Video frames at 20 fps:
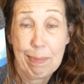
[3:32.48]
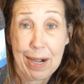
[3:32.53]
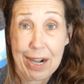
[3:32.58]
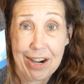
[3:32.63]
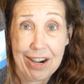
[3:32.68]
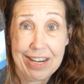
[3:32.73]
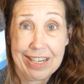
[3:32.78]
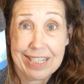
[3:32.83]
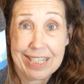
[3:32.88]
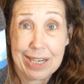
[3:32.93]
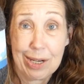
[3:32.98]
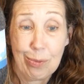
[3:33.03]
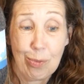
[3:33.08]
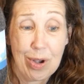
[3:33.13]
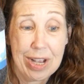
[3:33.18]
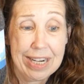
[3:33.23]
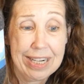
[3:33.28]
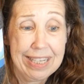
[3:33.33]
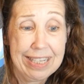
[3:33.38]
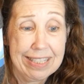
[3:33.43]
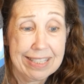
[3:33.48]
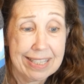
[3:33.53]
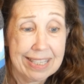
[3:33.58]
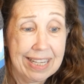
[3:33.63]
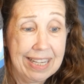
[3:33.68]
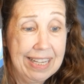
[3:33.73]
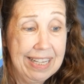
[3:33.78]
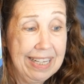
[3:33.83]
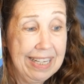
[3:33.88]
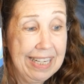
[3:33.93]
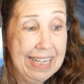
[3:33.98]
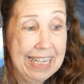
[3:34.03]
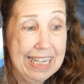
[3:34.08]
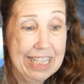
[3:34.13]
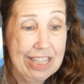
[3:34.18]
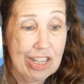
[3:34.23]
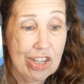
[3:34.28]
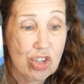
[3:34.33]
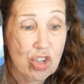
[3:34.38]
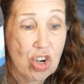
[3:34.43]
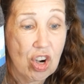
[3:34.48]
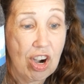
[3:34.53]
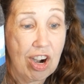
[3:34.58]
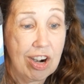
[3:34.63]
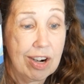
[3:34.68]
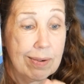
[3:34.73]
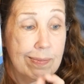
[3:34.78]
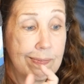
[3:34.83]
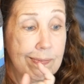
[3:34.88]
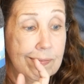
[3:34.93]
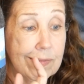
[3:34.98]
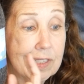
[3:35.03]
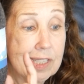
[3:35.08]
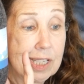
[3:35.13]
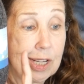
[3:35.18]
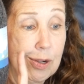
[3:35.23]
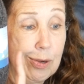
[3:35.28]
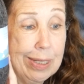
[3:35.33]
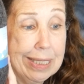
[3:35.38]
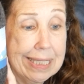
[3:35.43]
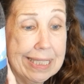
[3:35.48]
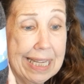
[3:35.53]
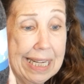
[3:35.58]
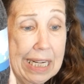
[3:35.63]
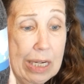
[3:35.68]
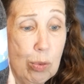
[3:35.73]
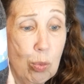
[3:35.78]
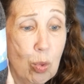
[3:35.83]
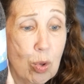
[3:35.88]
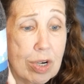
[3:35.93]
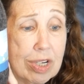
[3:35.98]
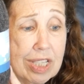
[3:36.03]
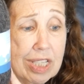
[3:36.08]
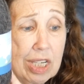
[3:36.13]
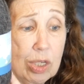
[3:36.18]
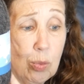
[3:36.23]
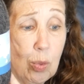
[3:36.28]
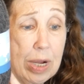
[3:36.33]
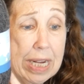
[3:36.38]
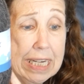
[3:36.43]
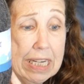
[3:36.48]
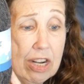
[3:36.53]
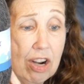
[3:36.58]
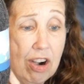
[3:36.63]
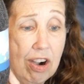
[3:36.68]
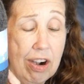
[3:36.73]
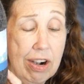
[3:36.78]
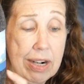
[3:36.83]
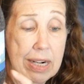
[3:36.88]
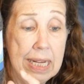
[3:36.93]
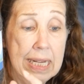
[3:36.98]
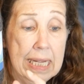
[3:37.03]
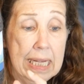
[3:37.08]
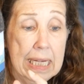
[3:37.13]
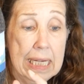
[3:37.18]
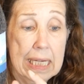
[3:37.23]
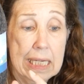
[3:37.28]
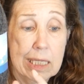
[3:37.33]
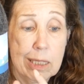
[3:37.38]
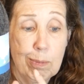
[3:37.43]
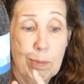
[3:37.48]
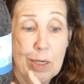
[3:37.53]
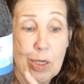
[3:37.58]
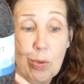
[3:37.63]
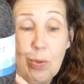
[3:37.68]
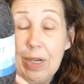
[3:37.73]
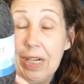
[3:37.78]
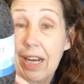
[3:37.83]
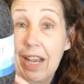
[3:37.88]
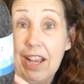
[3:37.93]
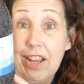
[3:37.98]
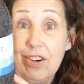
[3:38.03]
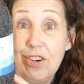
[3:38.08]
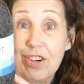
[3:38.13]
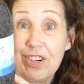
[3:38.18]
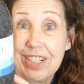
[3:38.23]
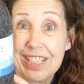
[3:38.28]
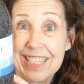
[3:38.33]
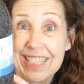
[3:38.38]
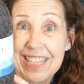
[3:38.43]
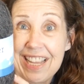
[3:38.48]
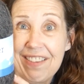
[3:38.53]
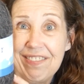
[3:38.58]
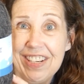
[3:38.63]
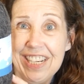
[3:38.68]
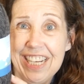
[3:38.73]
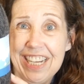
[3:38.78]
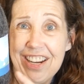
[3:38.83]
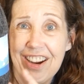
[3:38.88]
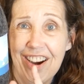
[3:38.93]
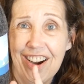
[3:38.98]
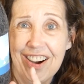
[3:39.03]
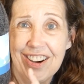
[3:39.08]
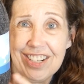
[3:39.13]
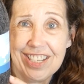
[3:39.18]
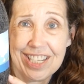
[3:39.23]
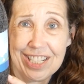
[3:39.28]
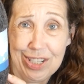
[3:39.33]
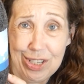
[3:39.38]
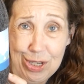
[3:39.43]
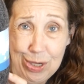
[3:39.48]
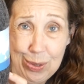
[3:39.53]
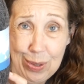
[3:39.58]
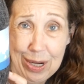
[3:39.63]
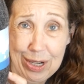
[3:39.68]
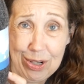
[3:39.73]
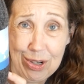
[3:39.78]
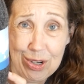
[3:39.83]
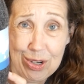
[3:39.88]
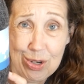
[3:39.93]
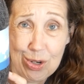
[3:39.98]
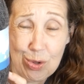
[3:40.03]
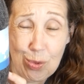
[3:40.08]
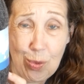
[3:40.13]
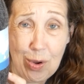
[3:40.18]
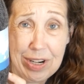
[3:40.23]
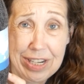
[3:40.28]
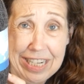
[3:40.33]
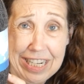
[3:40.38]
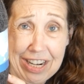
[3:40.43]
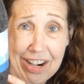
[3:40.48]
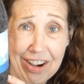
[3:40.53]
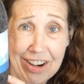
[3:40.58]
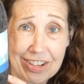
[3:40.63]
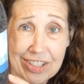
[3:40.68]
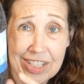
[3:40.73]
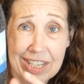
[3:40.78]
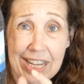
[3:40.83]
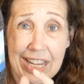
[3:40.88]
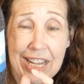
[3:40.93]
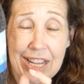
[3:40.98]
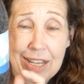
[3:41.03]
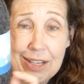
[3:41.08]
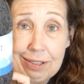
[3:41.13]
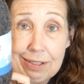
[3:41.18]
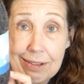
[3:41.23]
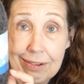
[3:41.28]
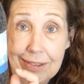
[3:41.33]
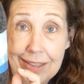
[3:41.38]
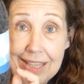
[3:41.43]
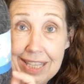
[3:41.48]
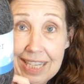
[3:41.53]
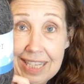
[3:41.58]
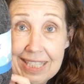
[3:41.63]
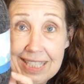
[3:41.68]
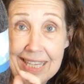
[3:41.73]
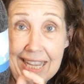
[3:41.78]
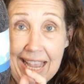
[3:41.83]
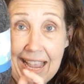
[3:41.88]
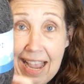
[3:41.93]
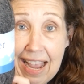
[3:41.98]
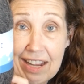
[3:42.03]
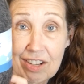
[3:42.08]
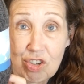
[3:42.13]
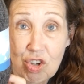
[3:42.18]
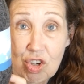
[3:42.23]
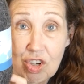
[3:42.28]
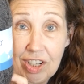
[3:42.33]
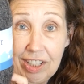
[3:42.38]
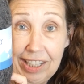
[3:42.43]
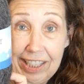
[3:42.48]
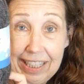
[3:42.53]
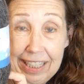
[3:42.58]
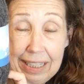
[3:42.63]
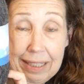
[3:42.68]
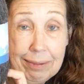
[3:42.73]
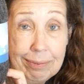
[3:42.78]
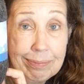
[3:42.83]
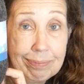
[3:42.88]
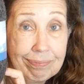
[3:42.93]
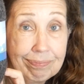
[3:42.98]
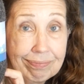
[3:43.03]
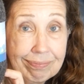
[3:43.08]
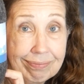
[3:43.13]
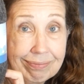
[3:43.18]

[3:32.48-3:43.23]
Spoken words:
compare it to what is in the chart. So it's saying worsted weight yarn is between 170 yards and 220 yards. So this actually,